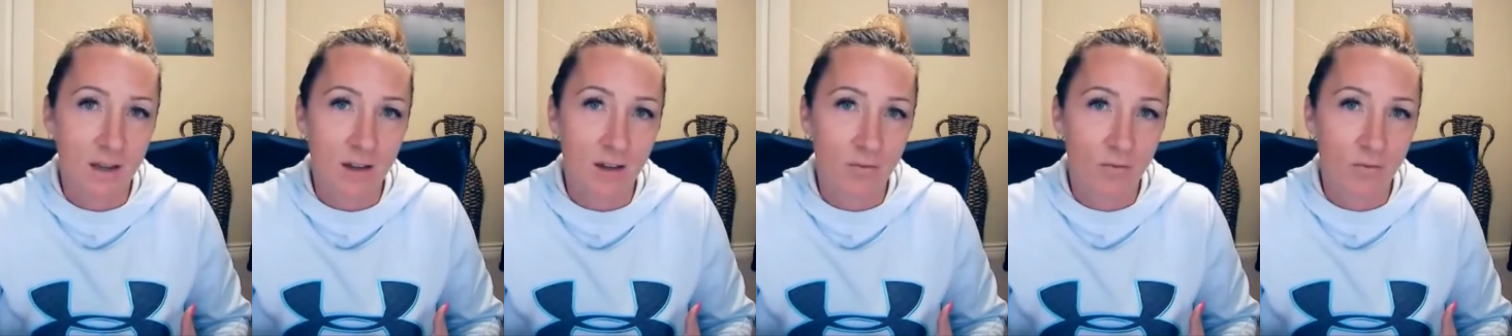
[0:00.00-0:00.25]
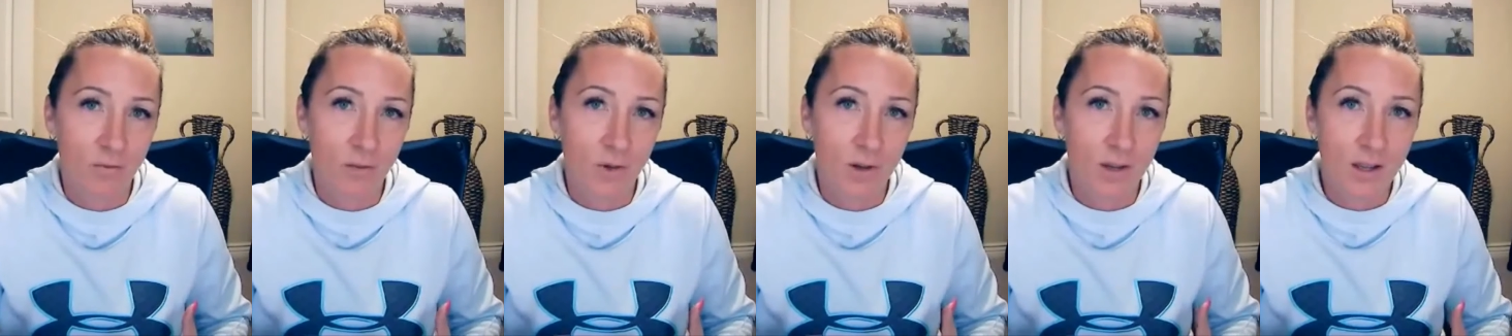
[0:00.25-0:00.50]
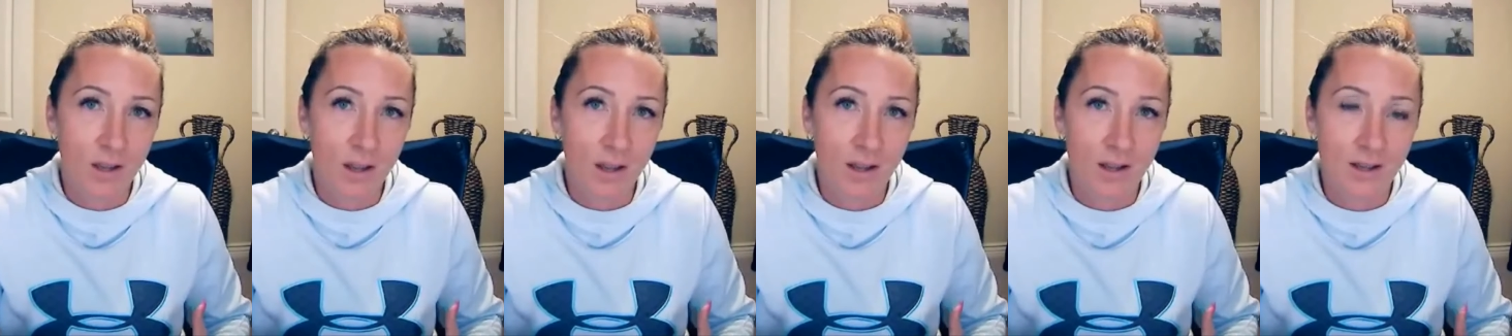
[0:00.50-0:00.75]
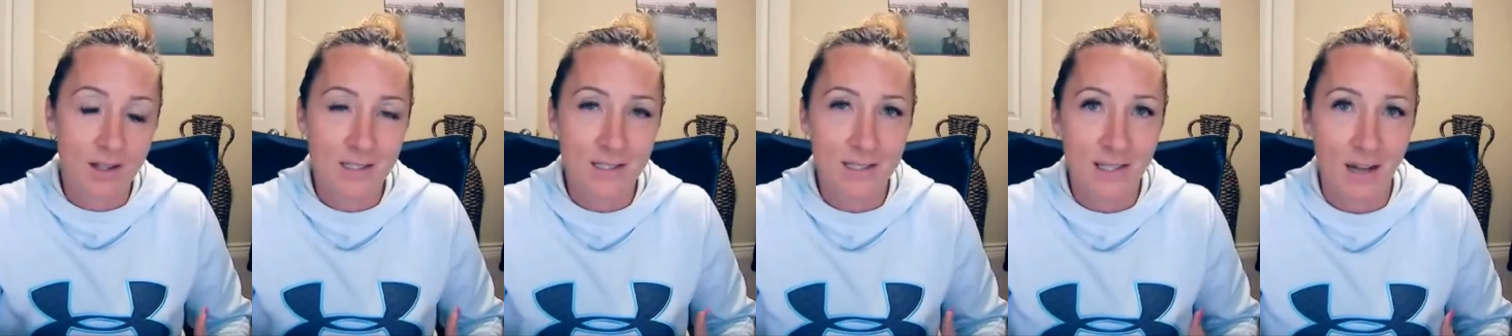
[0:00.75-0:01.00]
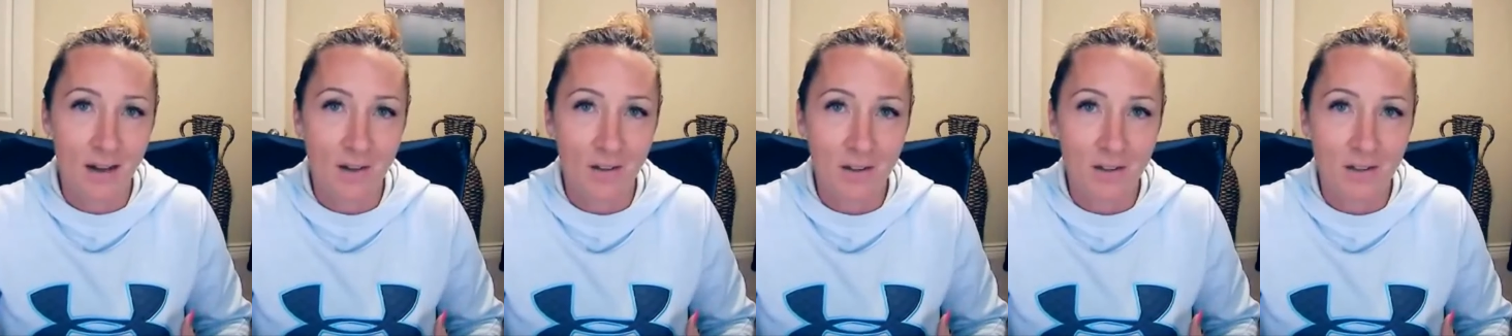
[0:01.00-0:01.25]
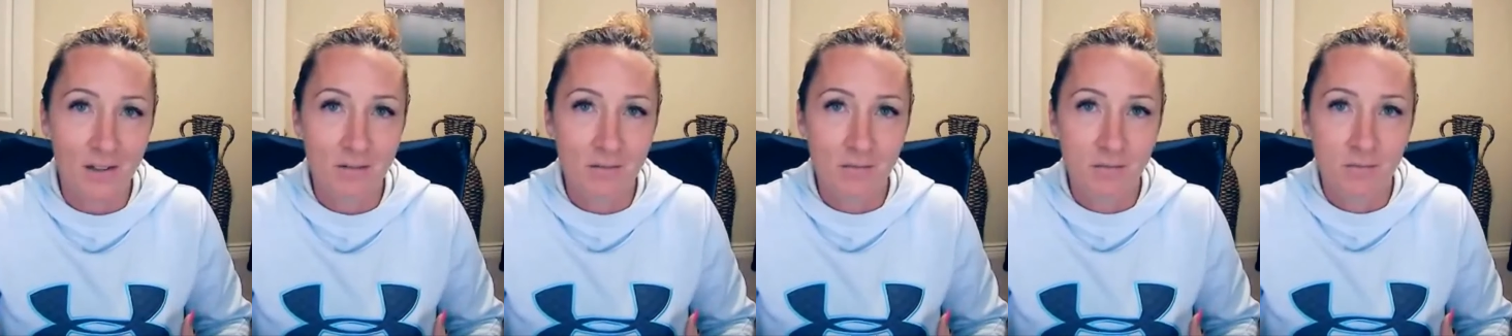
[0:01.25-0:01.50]
if we ate
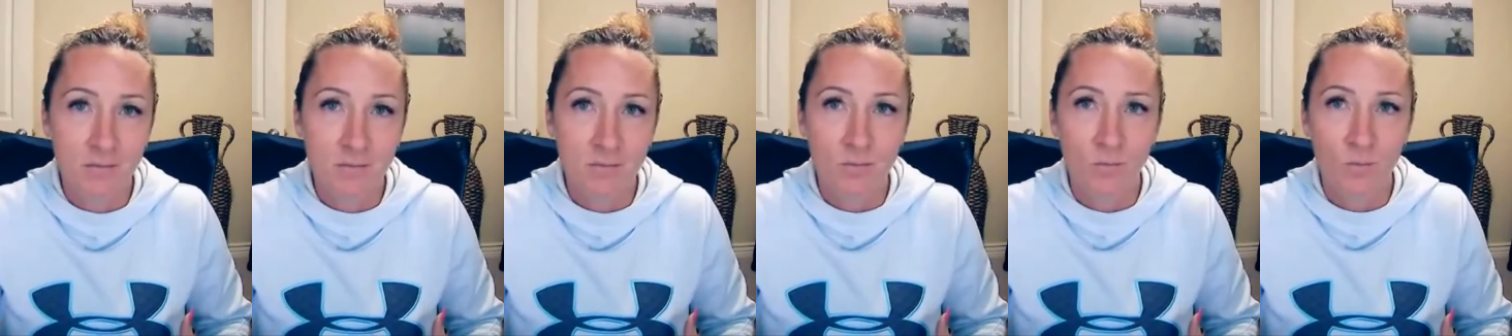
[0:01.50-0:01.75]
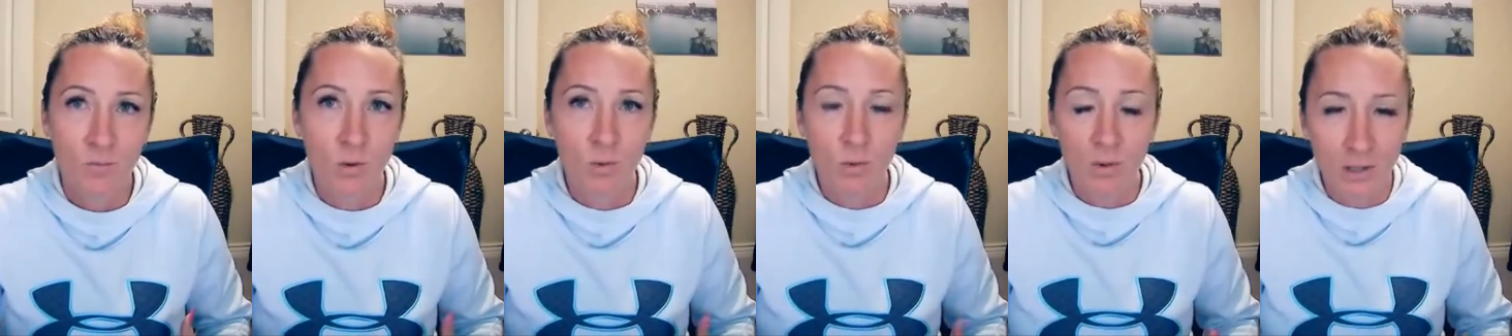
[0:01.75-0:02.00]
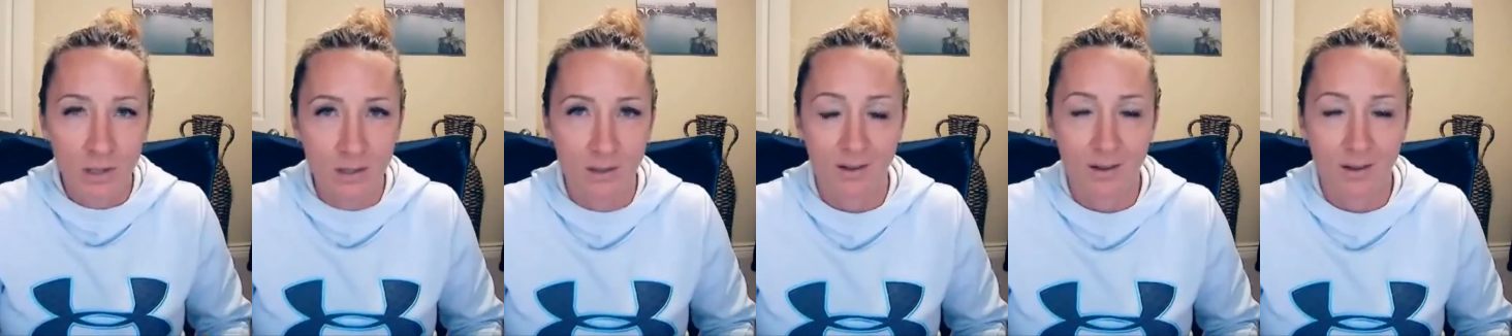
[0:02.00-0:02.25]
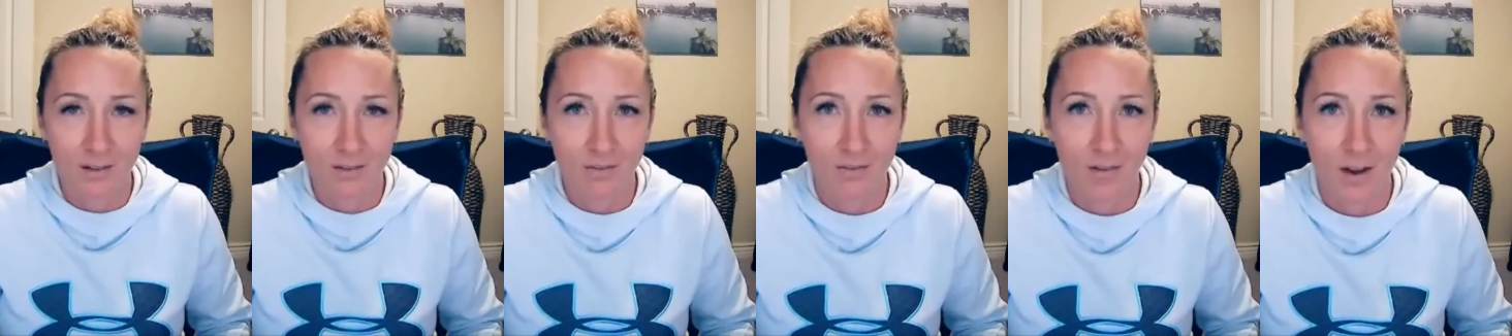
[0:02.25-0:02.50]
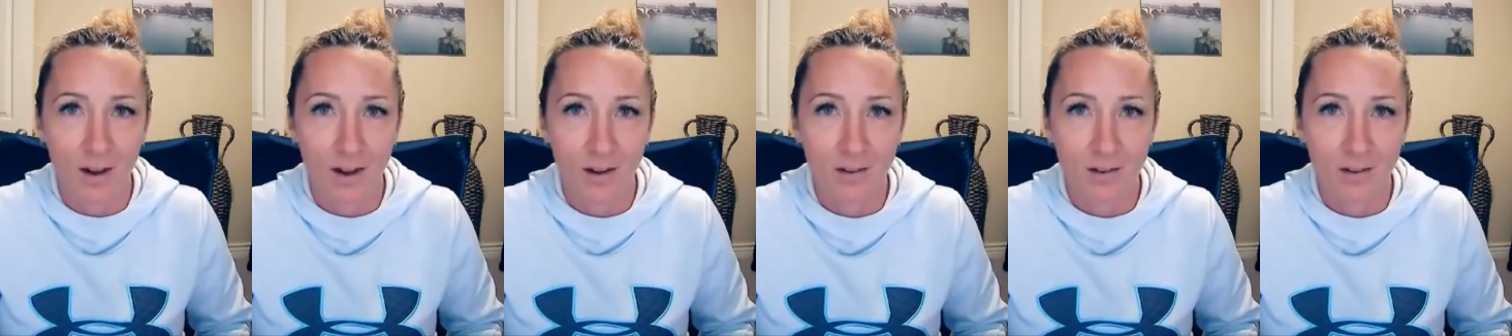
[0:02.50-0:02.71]
salad, we wouldn't get fat?